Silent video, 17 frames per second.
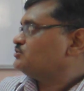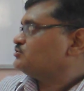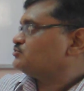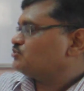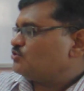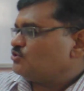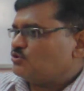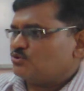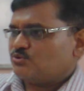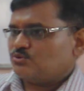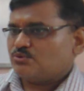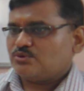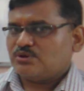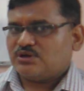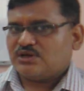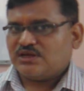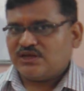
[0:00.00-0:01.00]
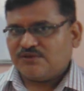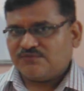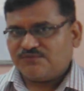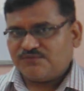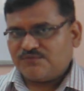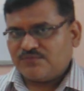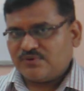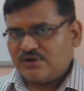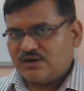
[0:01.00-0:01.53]
So
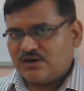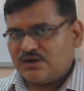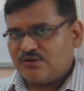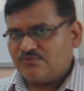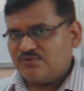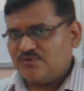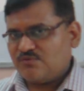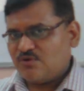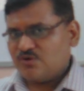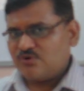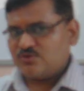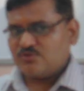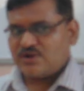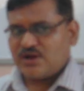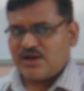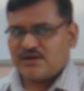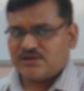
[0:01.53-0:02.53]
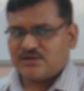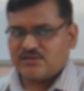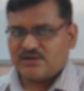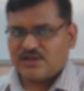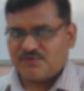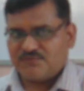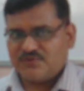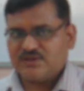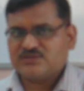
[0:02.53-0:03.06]
if we want to write the
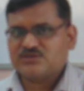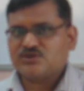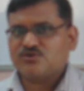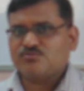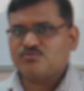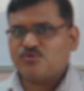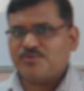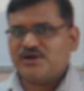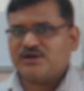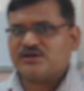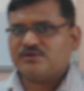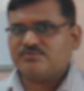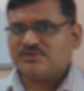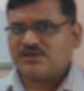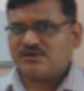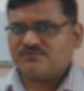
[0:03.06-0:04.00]
definition of momentum,